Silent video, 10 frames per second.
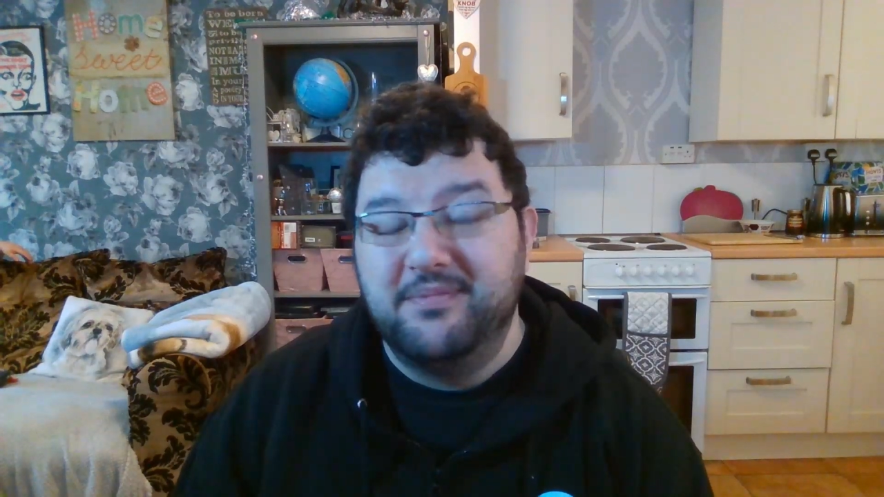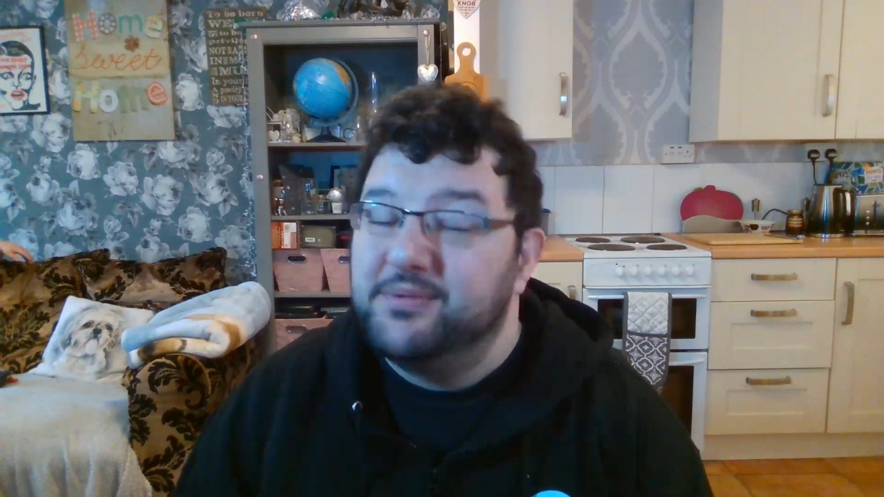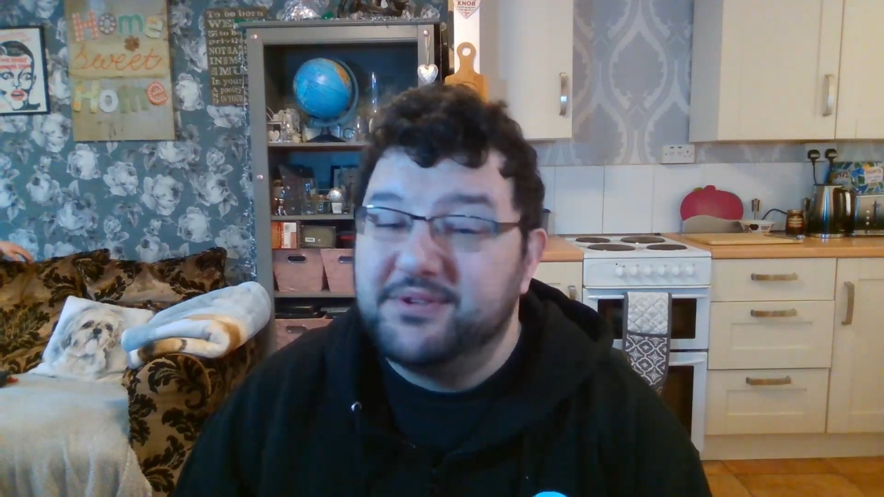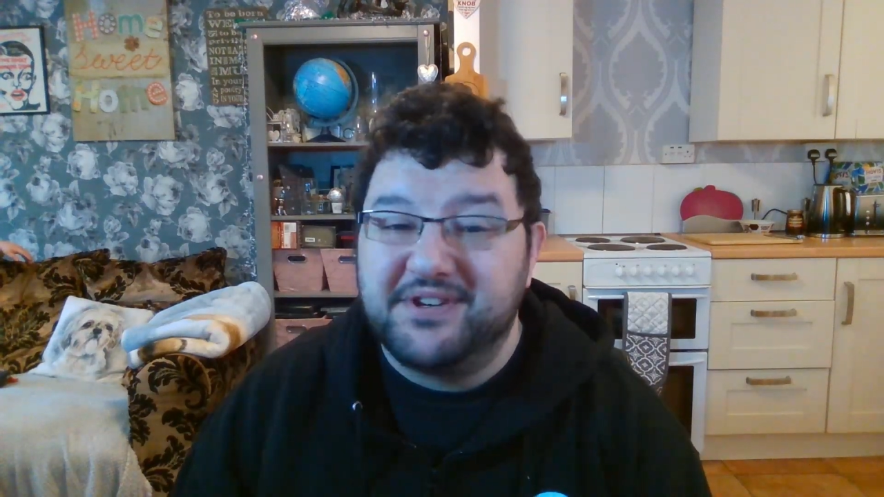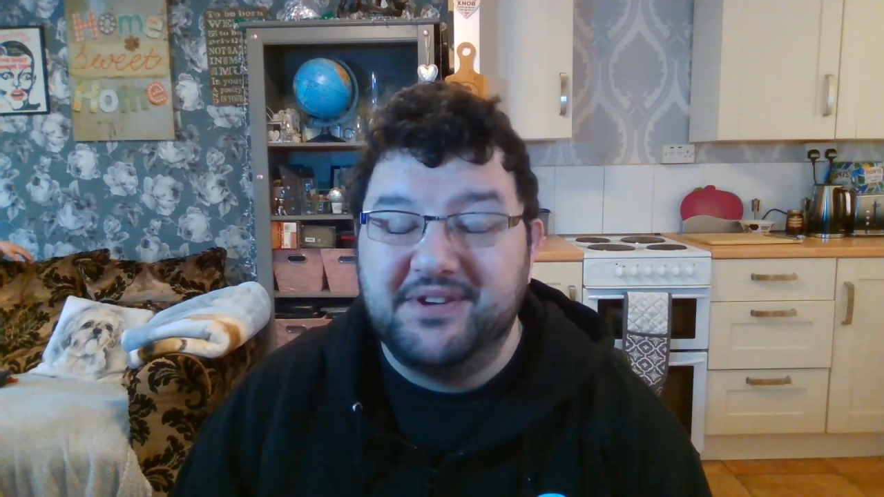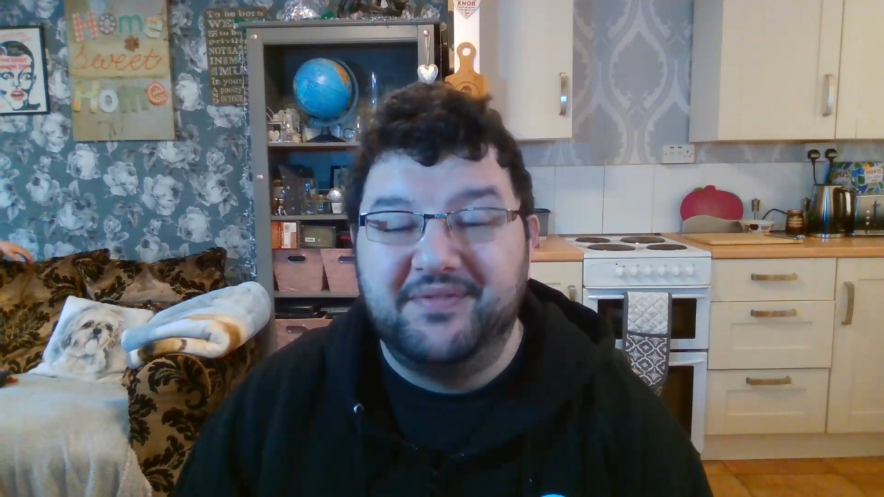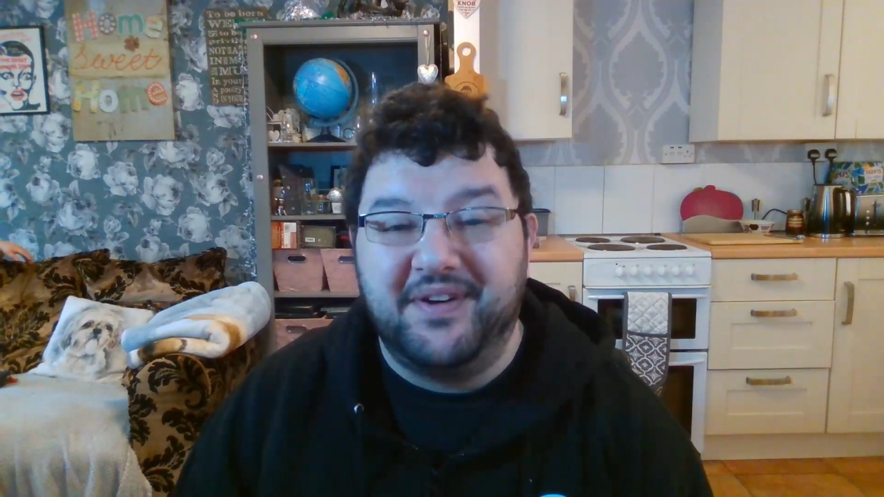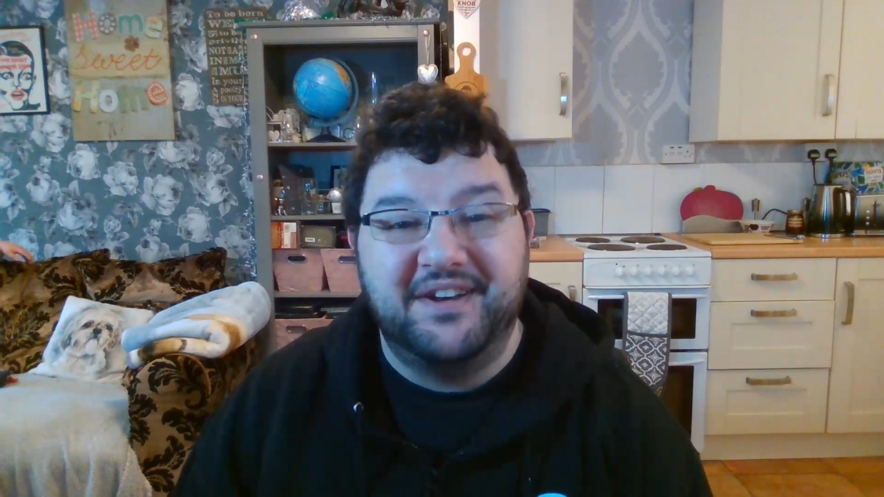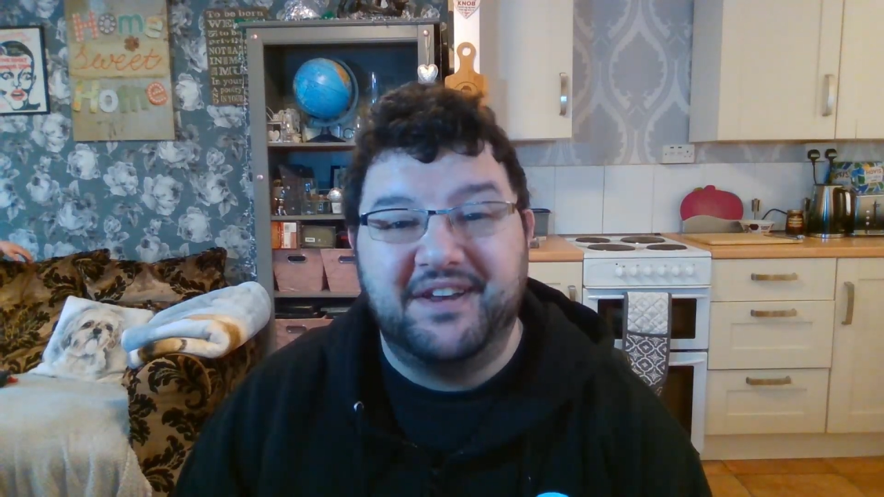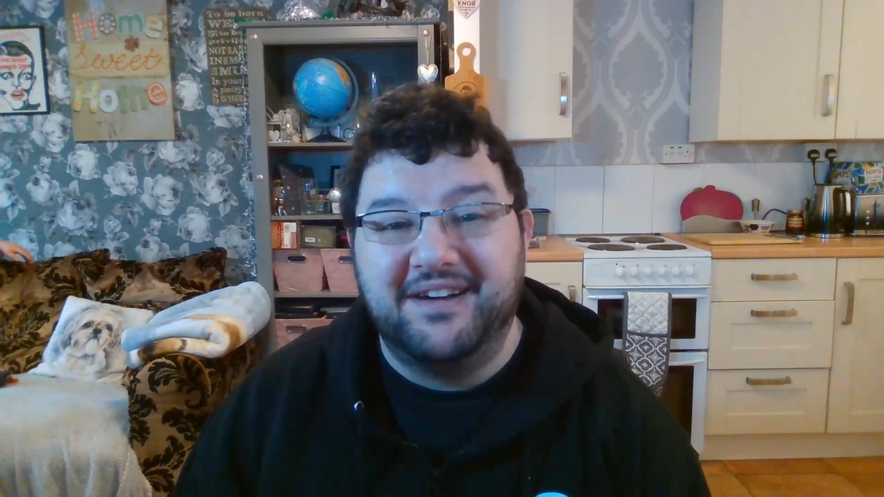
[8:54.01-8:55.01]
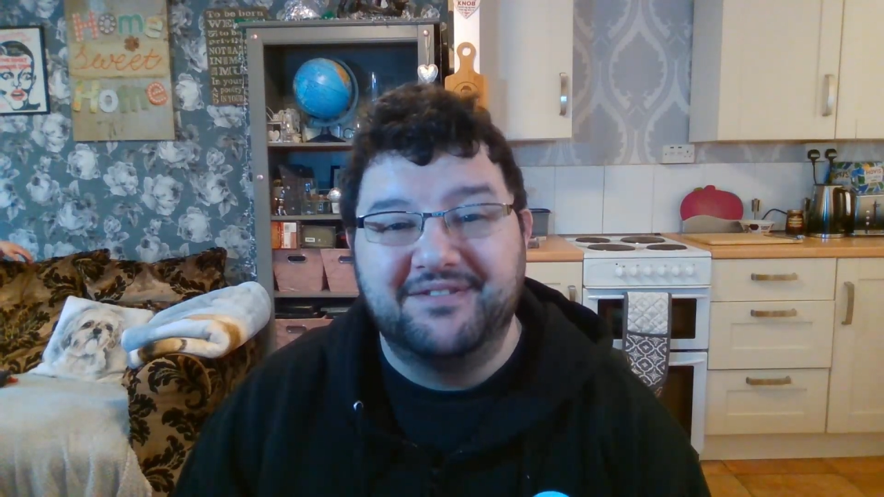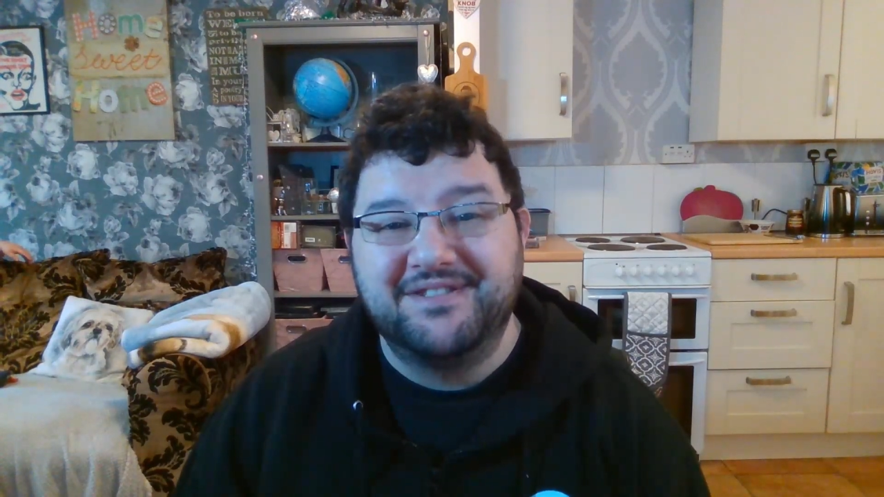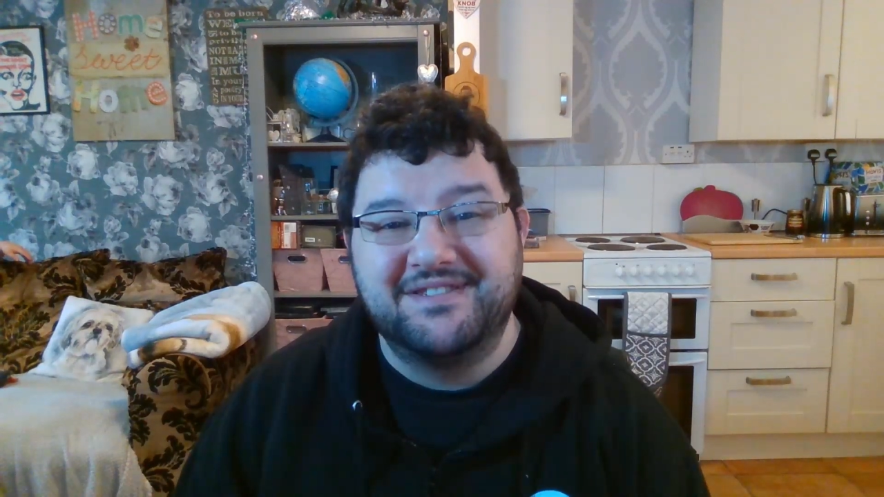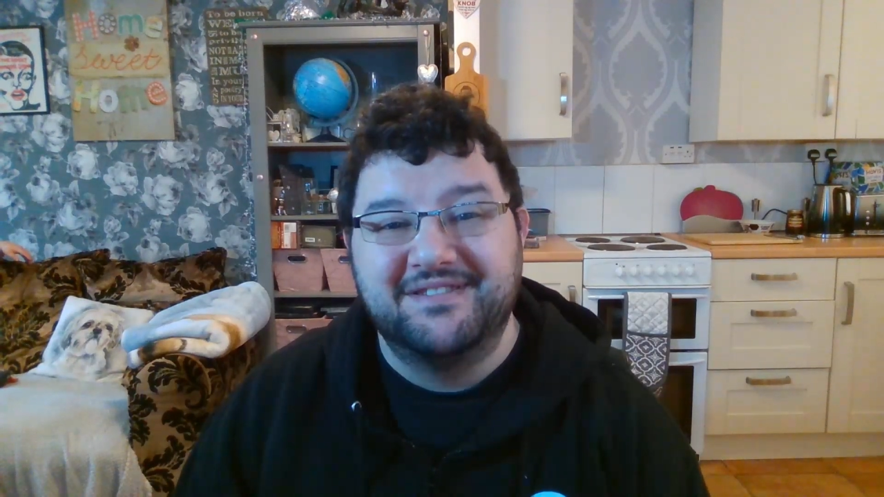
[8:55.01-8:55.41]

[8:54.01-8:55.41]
but we'll soon find out.